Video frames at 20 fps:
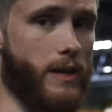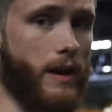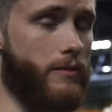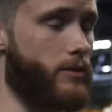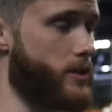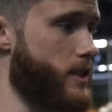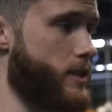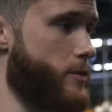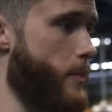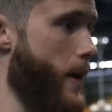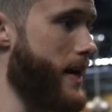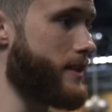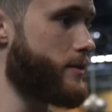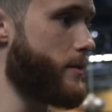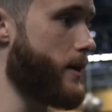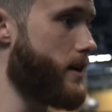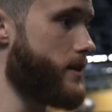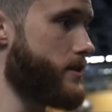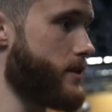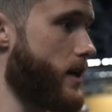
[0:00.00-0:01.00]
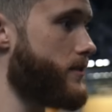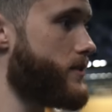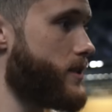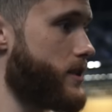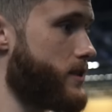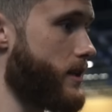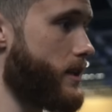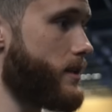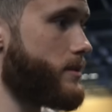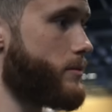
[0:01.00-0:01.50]
Ever since Pat's been in his off
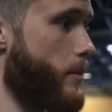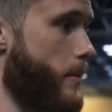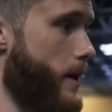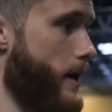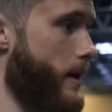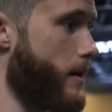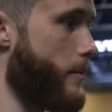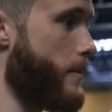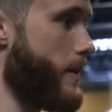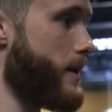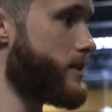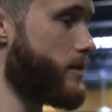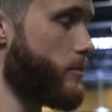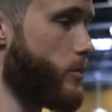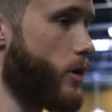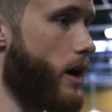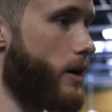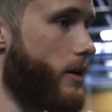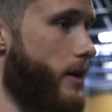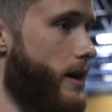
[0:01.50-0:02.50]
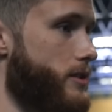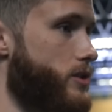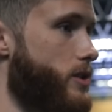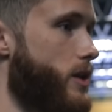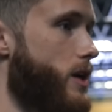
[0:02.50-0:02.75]
season, he's been making amazing progress.